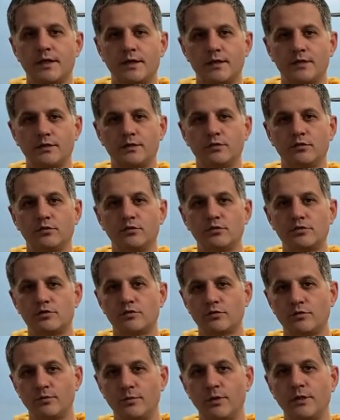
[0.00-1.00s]
and
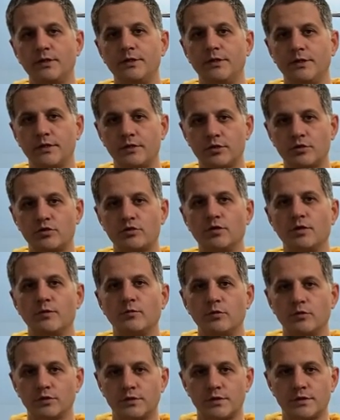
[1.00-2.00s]
also building and truing
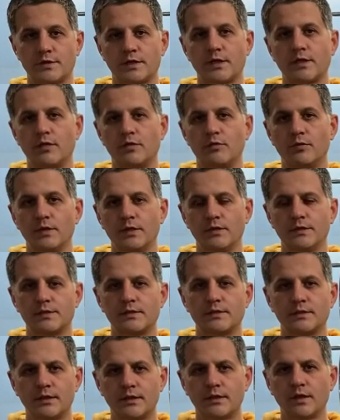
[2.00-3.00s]
motorcycle
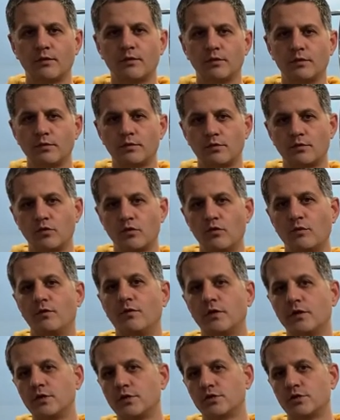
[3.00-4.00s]
wheels that I will
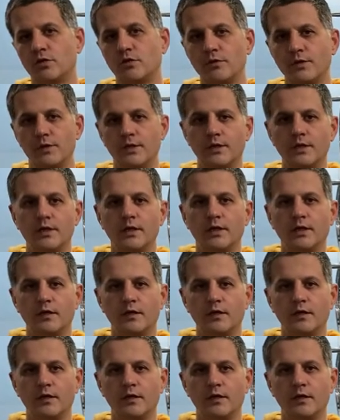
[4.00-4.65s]
hopefully show in